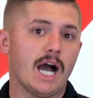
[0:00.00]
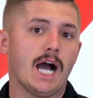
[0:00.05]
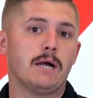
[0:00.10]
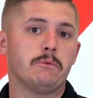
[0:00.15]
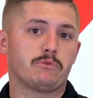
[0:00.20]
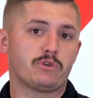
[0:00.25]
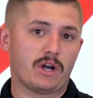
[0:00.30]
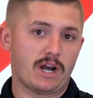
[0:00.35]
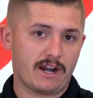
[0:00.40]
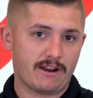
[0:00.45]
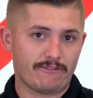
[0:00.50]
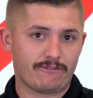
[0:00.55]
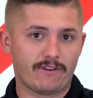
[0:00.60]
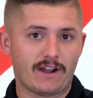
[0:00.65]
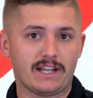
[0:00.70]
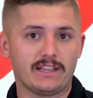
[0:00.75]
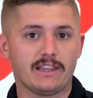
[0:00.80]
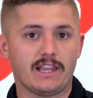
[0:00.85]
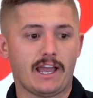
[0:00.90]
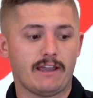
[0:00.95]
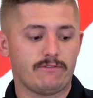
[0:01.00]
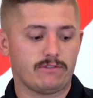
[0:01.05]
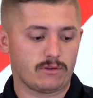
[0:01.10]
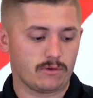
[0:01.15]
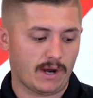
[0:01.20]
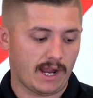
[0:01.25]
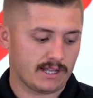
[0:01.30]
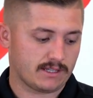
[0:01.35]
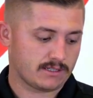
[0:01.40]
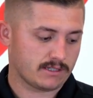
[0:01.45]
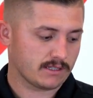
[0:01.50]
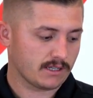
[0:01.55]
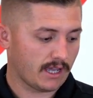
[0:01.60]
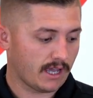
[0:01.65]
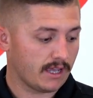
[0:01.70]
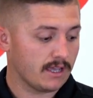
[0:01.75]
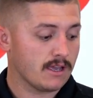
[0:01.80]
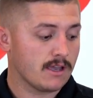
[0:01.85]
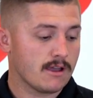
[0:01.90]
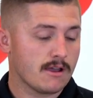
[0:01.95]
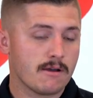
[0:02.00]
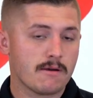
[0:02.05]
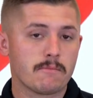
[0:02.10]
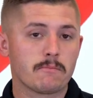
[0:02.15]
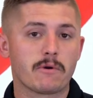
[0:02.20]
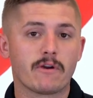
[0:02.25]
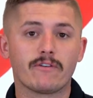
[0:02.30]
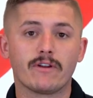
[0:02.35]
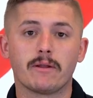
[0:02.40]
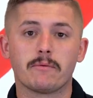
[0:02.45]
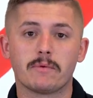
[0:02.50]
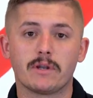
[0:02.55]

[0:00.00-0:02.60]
I'm trying to find life threats. Okay, perfect.